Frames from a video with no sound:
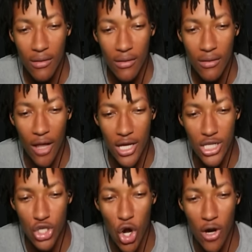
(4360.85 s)
Lucky
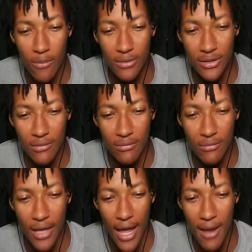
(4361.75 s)
Charms
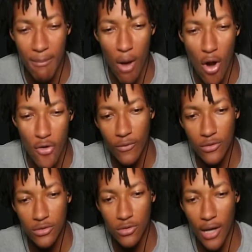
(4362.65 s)
game Mario.
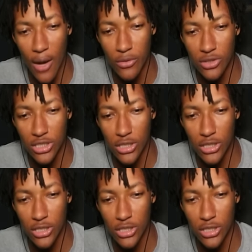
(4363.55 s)
So that was just a